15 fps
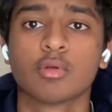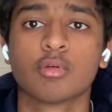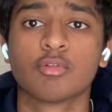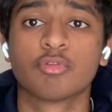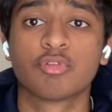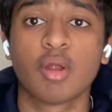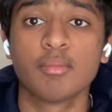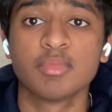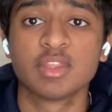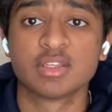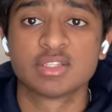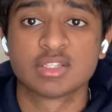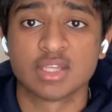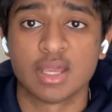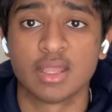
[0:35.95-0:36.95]
From
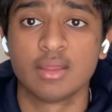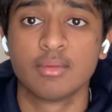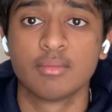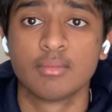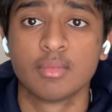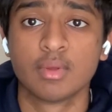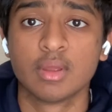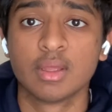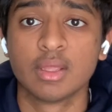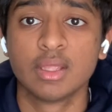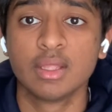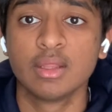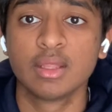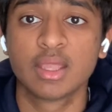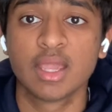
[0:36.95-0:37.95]
this site,
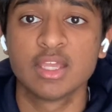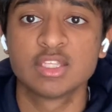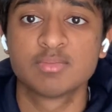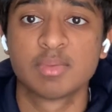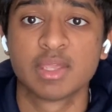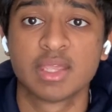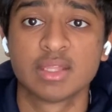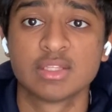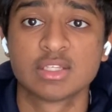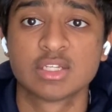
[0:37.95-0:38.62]
helicase begins